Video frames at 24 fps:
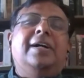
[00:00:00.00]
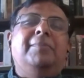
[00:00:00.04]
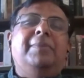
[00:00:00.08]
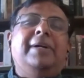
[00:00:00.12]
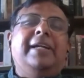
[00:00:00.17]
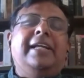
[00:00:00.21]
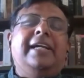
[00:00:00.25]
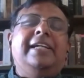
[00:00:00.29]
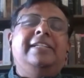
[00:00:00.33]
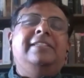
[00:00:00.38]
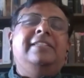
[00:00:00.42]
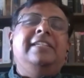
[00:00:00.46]

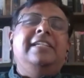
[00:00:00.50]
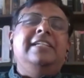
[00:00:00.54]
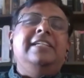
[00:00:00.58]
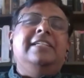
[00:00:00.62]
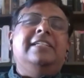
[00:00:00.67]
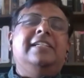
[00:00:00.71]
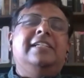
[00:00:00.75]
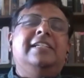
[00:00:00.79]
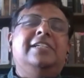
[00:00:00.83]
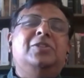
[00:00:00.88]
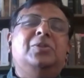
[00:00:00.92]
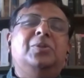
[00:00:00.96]
But I
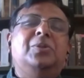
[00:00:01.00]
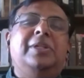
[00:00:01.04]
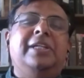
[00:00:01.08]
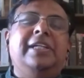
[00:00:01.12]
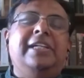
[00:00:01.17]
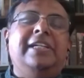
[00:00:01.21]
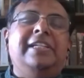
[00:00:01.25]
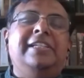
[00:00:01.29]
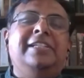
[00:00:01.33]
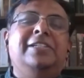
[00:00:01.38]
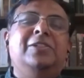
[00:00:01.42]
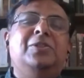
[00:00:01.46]
think
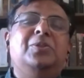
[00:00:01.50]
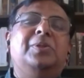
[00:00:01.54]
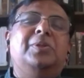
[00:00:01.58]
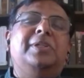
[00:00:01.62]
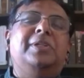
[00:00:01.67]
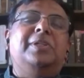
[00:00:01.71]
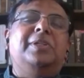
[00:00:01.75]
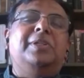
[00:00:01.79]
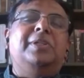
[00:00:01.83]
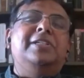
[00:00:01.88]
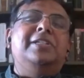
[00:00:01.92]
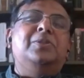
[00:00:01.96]
today, in
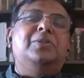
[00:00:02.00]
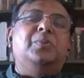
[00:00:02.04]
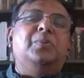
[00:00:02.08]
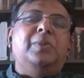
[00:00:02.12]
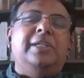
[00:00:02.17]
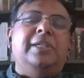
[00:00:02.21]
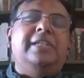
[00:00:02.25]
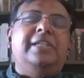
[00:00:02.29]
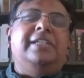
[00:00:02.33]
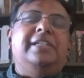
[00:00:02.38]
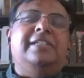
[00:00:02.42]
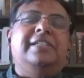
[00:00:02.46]
today's
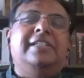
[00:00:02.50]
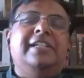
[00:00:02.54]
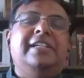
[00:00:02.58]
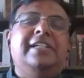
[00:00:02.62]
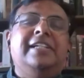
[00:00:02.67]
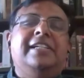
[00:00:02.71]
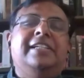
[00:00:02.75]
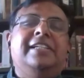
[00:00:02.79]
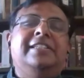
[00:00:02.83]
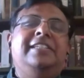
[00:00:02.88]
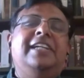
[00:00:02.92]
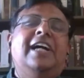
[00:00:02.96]
world,
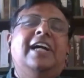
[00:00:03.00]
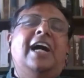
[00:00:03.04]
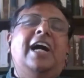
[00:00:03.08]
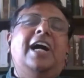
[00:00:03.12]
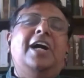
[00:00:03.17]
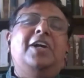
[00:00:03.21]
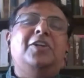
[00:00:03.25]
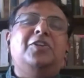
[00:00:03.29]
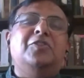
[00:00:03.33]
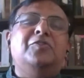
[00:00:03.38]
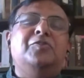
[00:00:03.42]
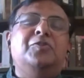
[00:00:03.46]
the
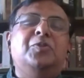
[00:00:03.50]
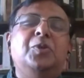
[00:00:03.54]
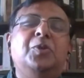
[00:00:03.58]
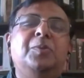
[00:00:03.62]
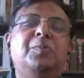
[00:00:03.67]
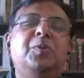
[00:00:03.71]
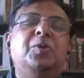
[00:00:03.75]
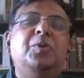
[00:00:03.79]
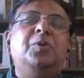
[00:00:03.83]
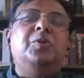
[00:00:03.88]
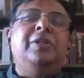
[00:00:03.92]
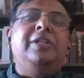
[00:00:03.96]
art of good
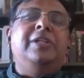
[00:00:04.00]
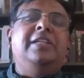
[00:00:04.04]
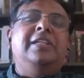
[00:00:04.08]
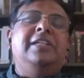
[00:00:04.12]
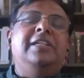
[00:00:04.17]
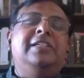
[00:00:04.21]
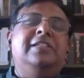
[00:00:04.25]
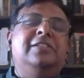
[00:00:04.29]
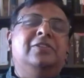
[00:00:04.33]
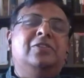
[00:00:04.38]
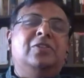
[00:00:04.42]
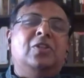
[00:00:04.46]
book
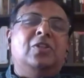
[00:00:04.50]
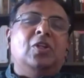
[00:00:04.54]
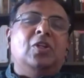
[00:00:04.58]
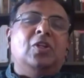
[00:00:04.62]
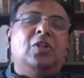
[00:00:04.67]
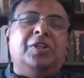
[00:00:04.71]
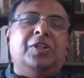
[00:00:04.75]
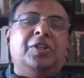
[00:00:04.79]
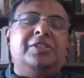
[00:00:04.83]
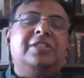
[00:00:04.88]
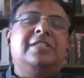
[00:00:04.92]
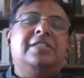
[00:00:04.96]
reading is
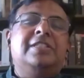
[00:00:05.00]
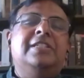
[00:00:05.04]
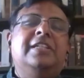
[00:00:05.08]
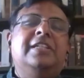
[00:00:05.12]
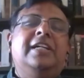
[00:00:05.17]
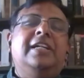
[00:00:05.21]
lost,